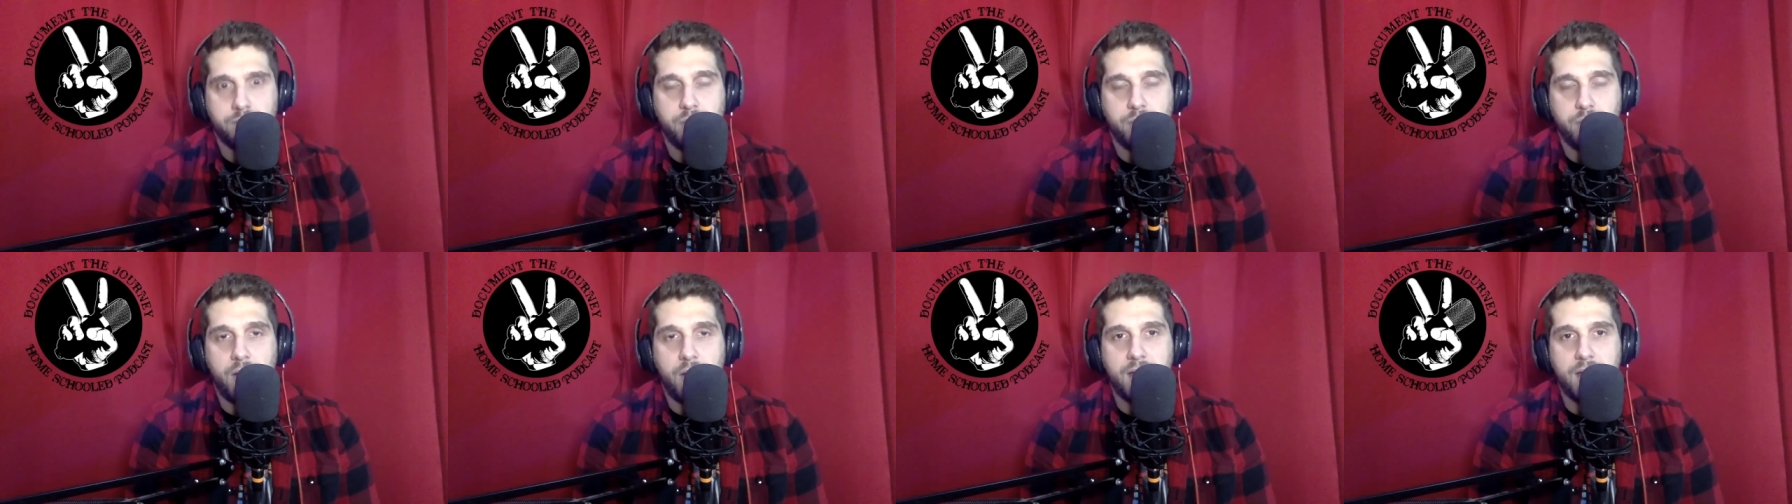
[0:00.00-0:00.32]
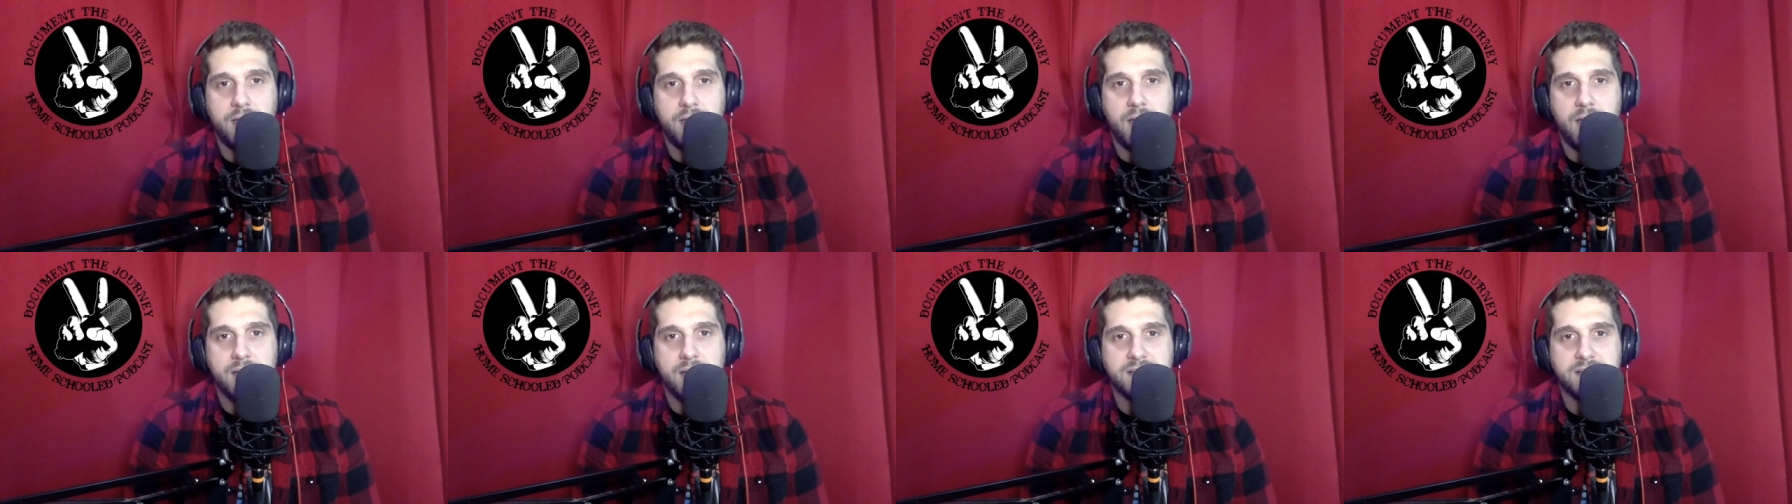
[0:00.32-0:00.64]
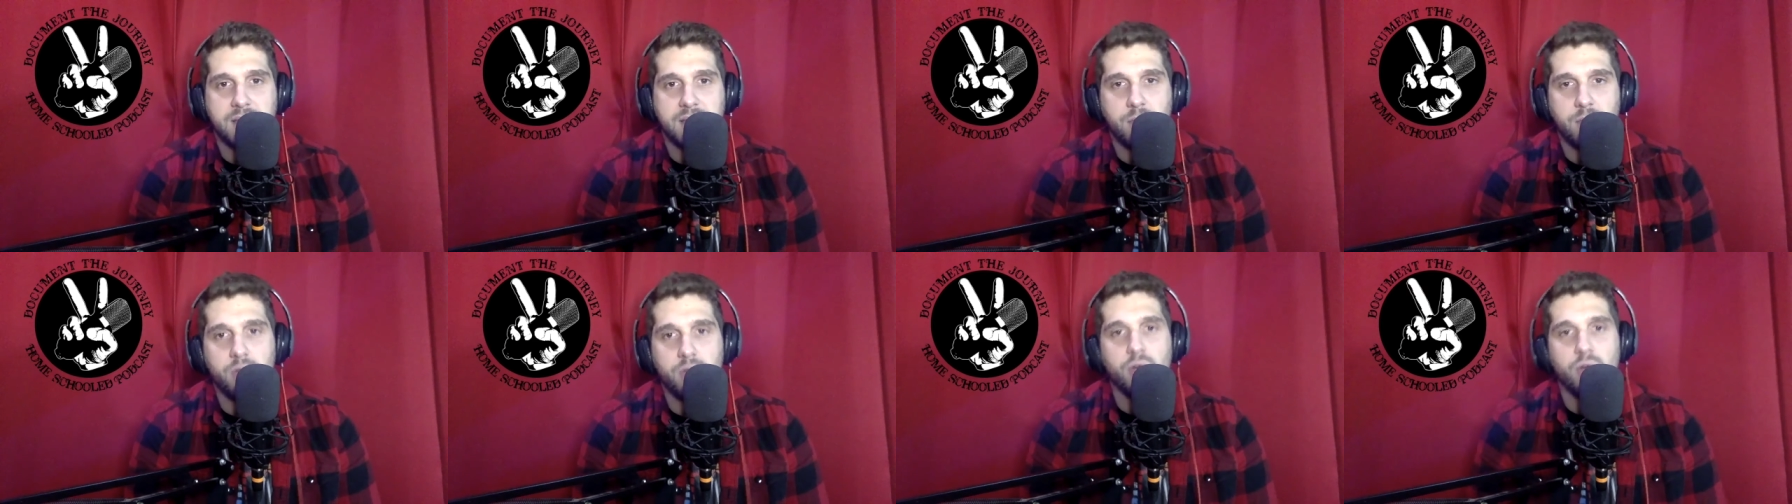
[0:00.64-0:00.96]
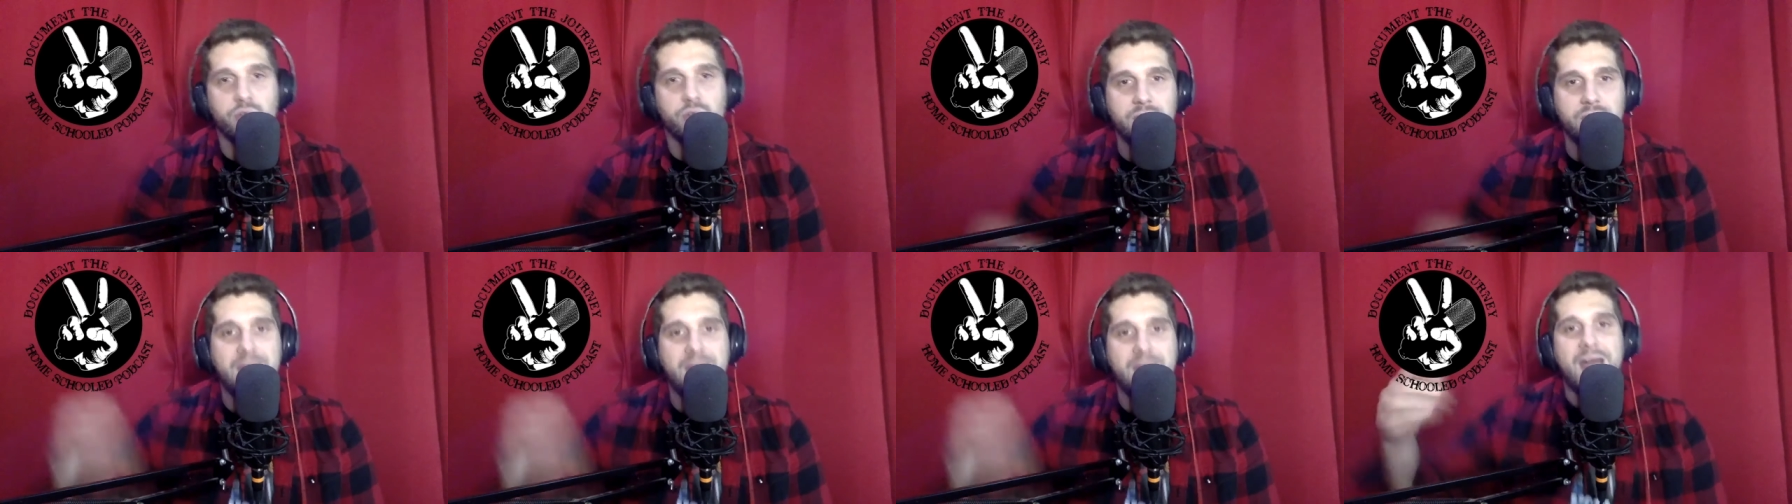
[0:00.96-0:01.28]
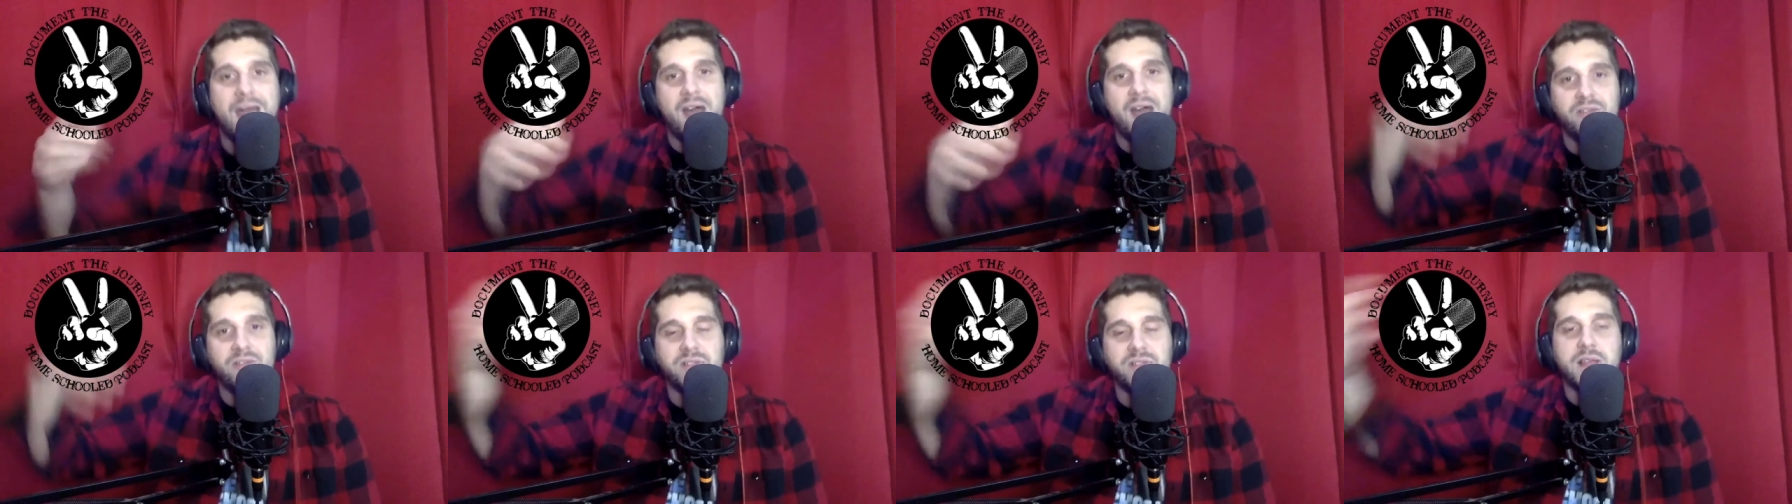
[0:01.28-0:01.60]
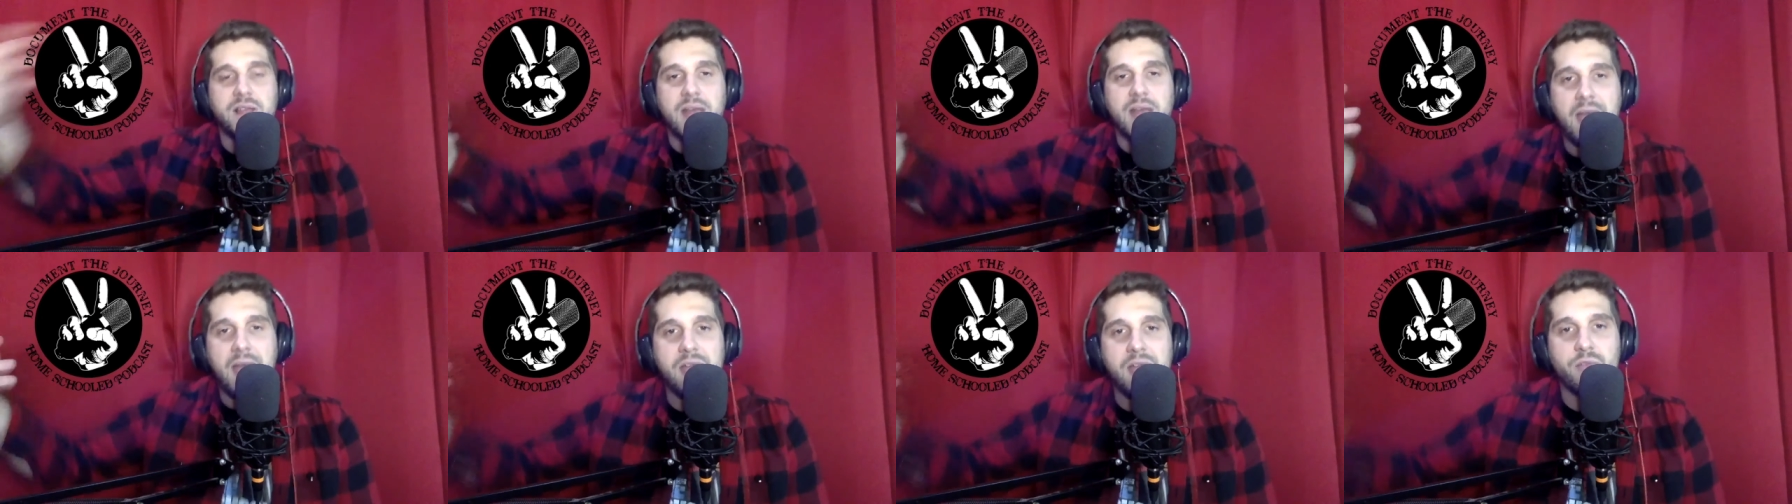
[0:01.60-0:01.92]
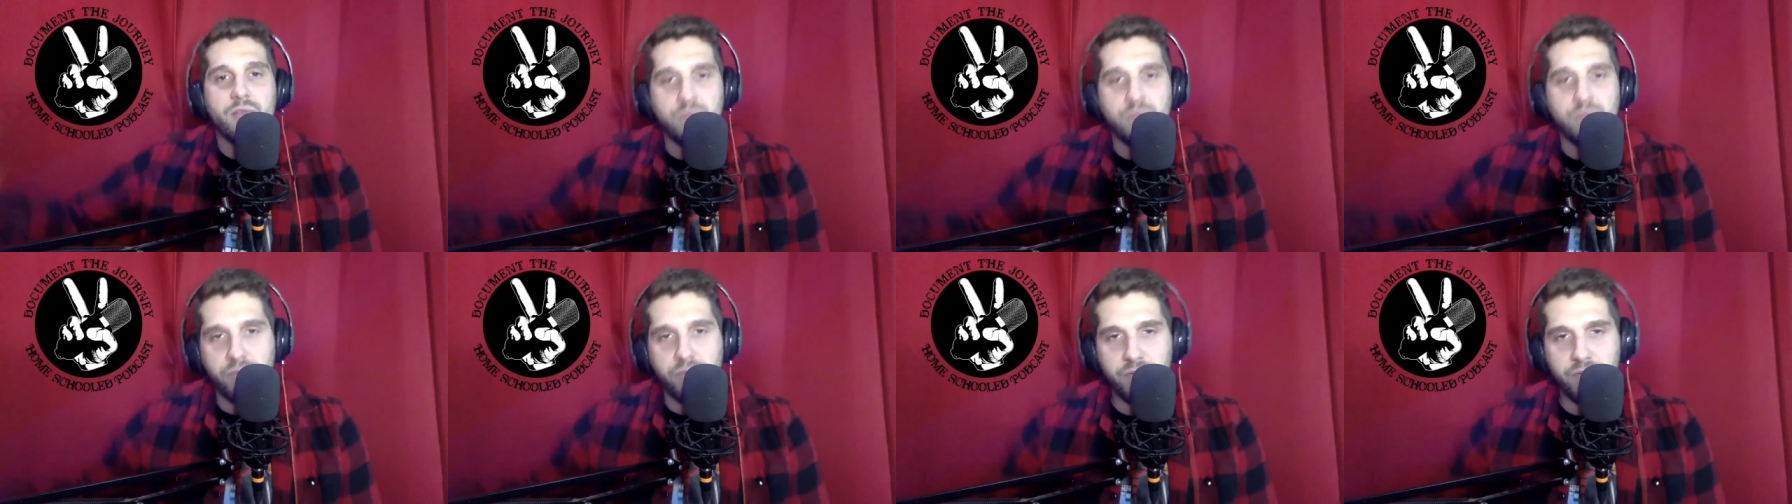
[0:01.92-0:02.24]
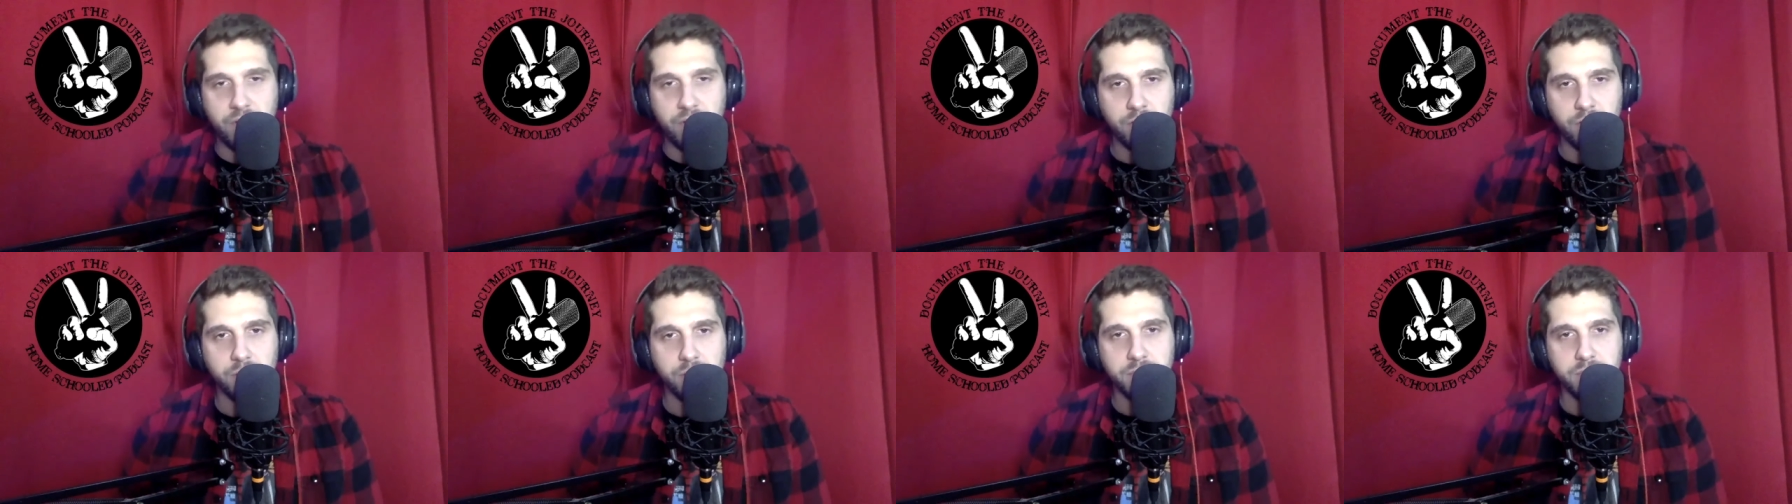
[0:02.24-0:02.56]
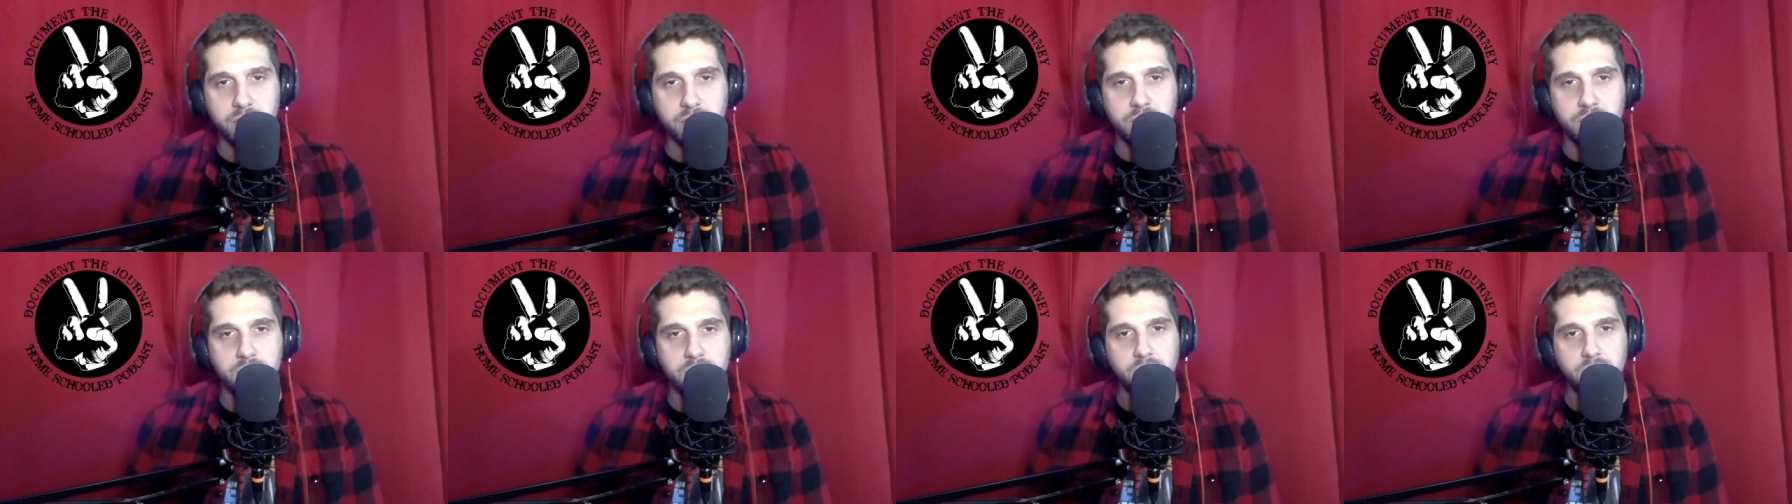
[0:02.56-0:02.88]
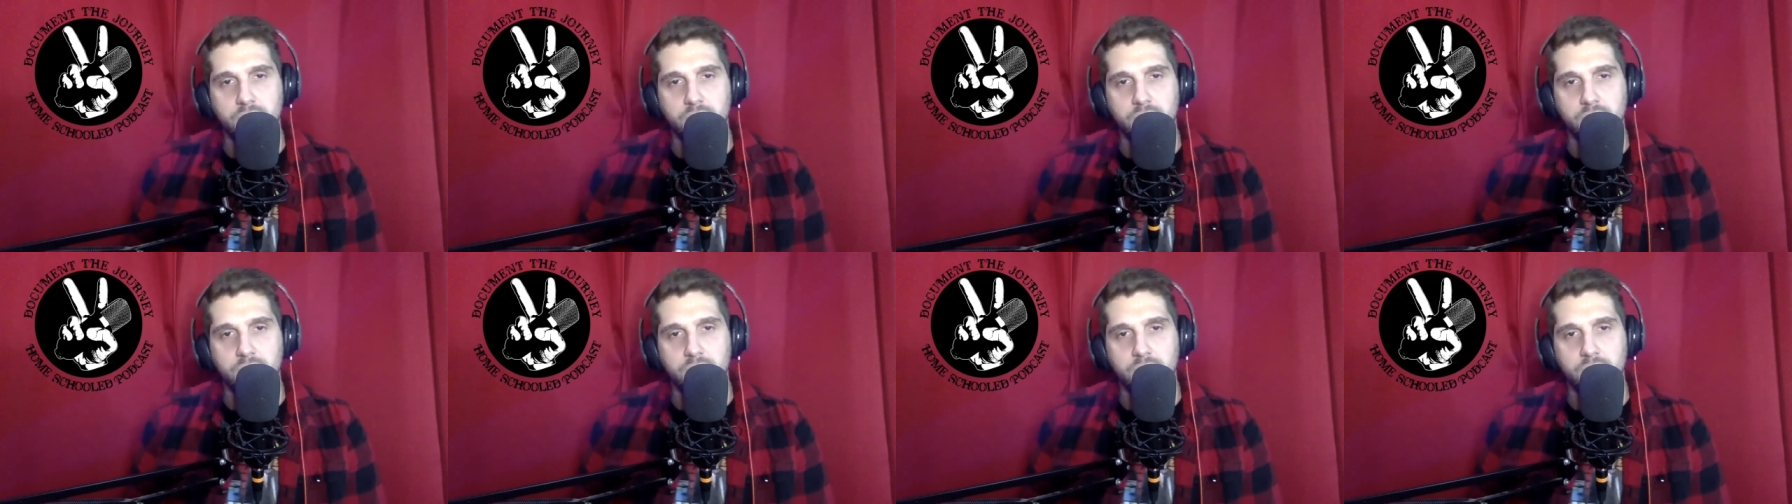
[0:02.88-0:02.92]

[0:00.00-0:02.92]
podcast, I will already have like 8 filmed,